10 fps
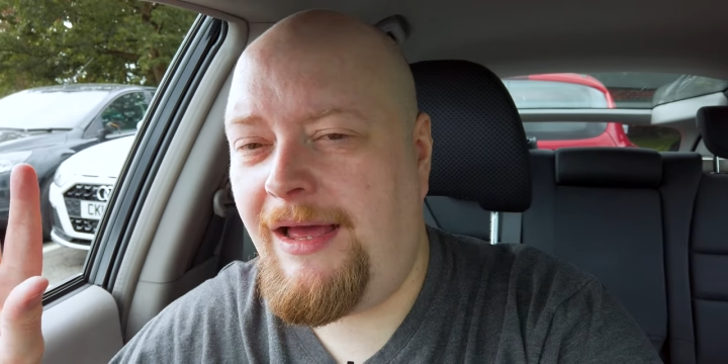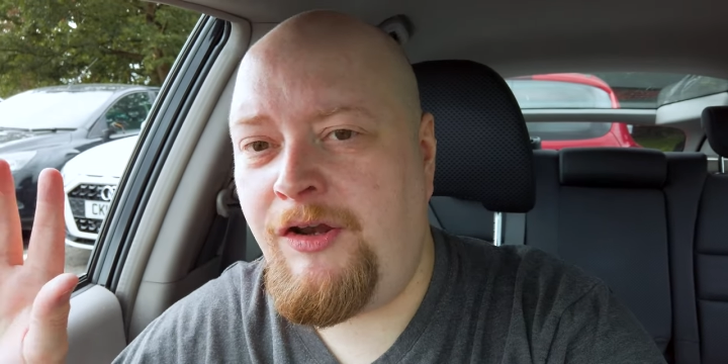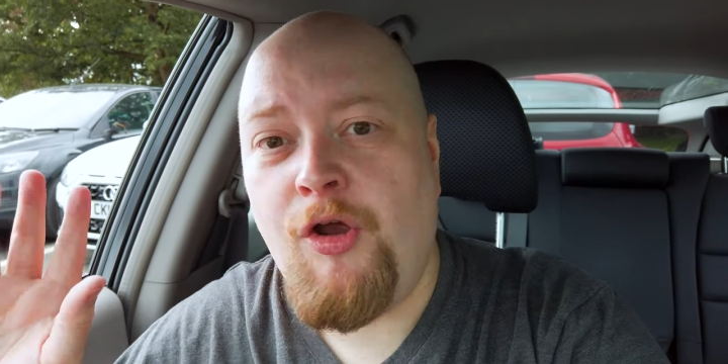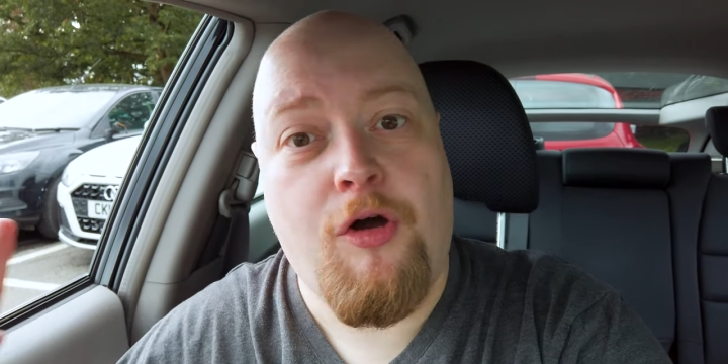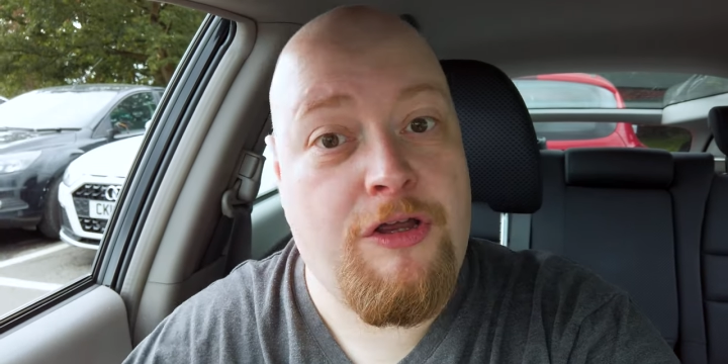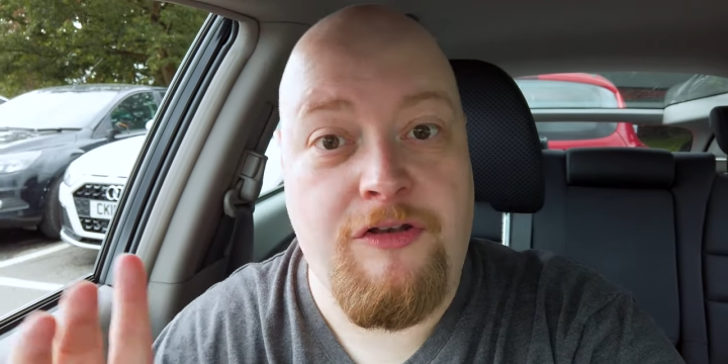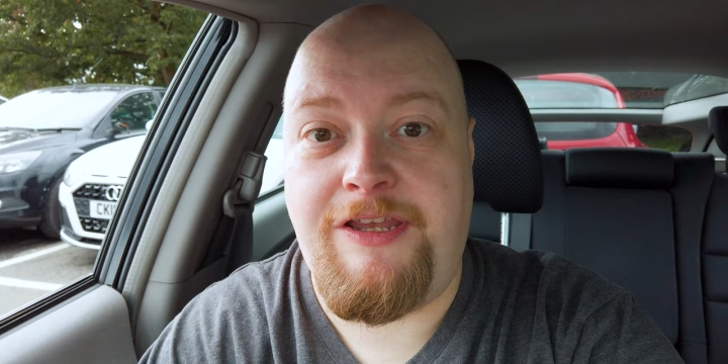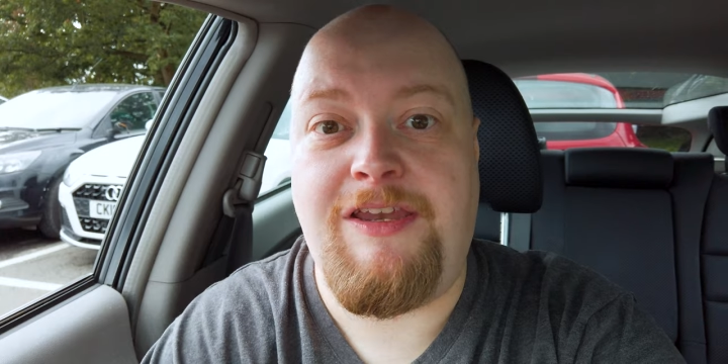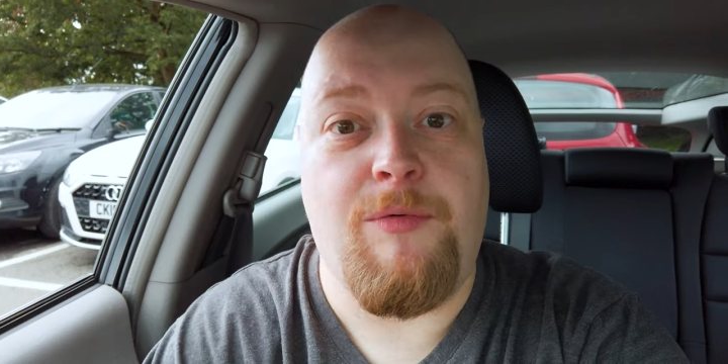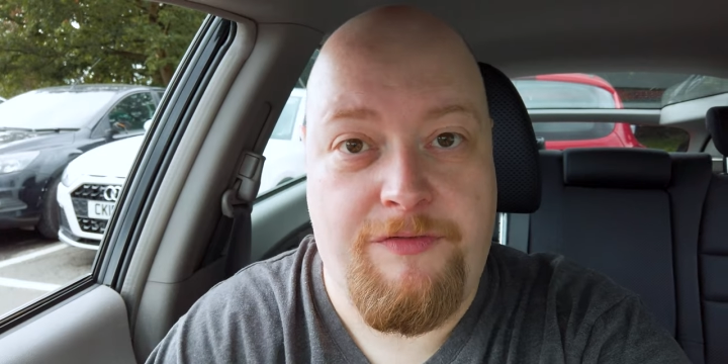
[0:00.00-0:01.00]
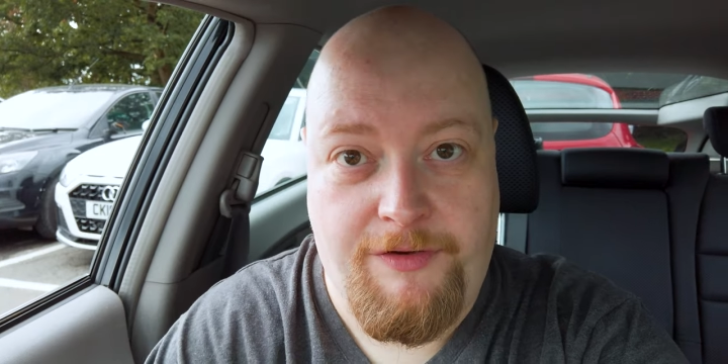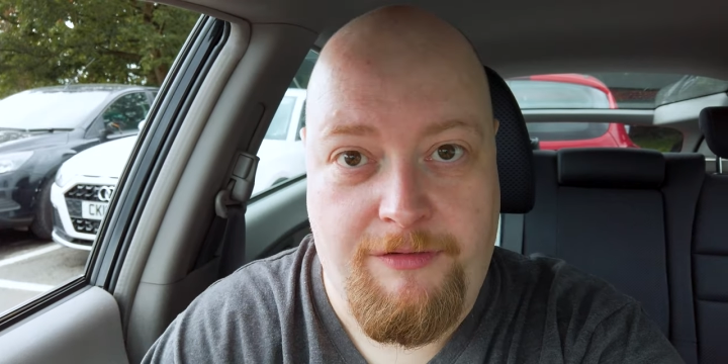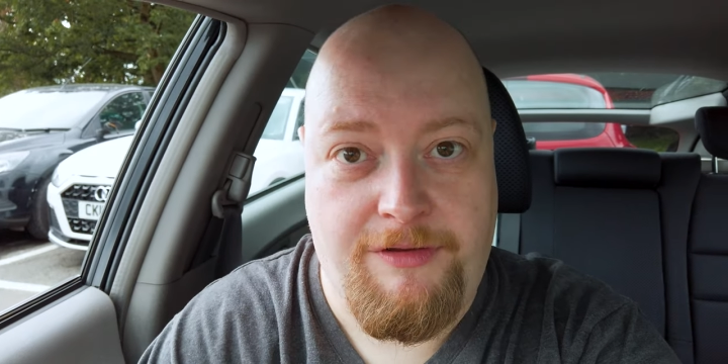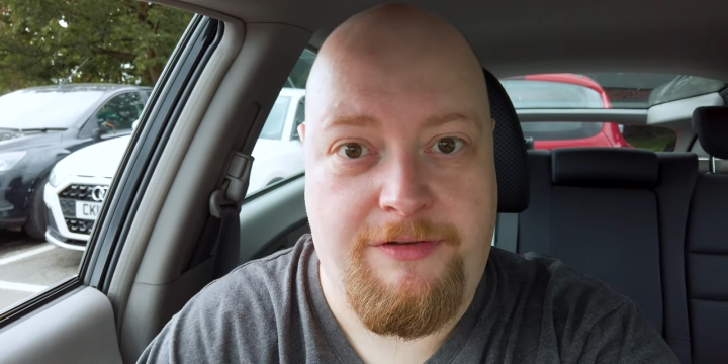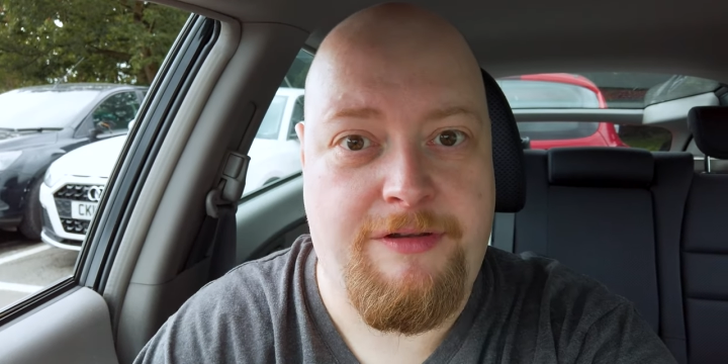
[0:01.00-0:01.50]
not continuous
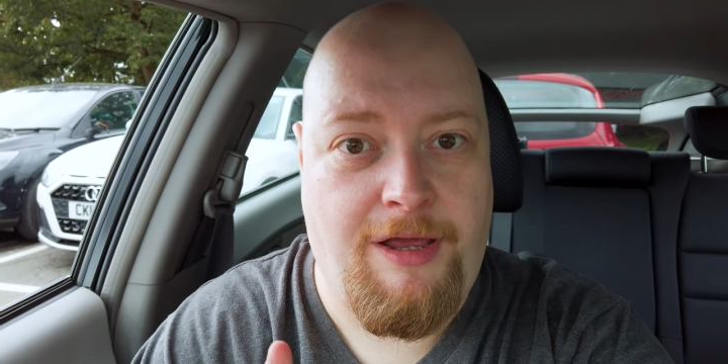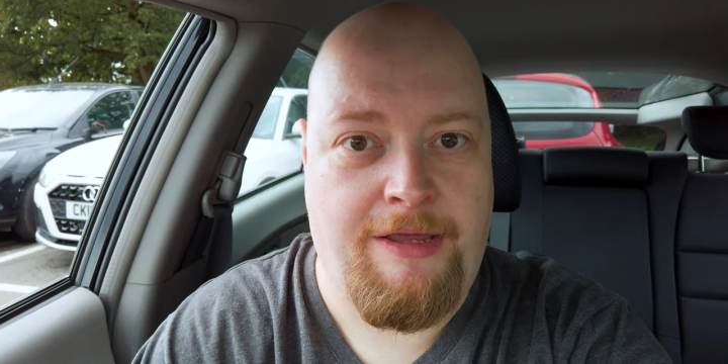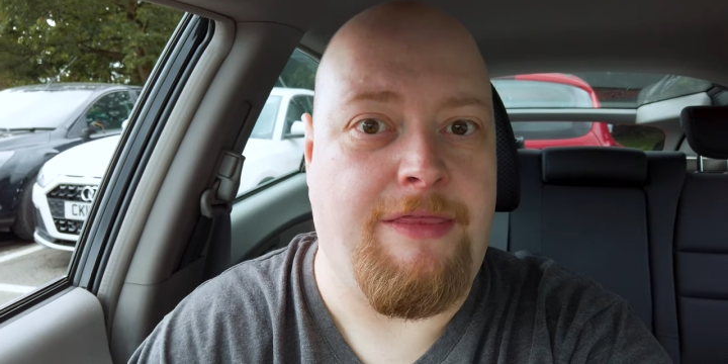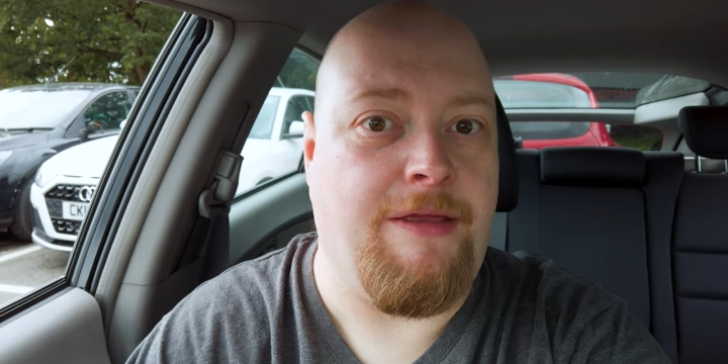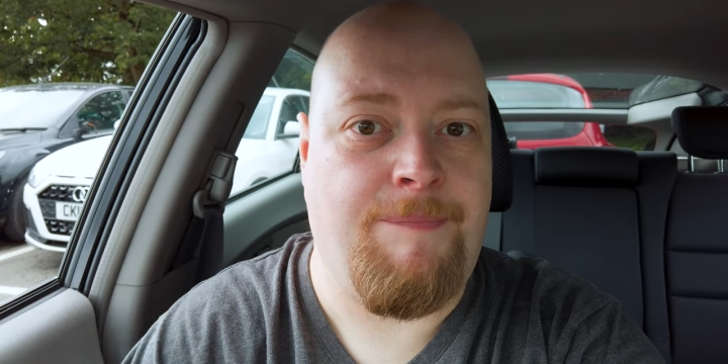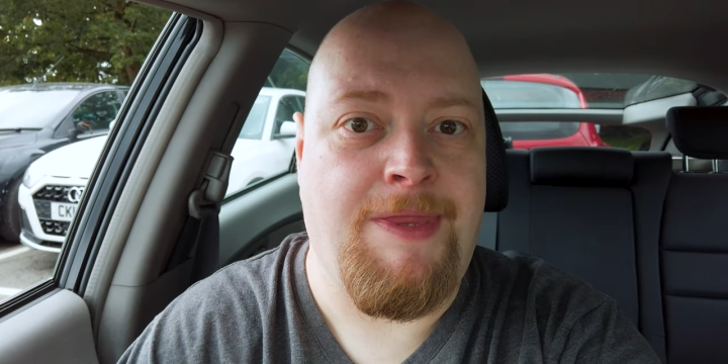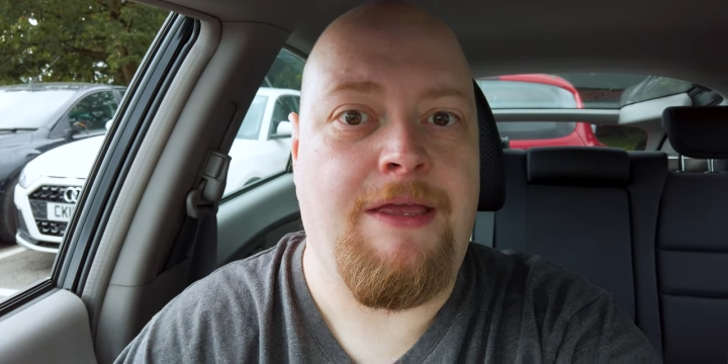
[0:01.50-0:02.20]
focus either.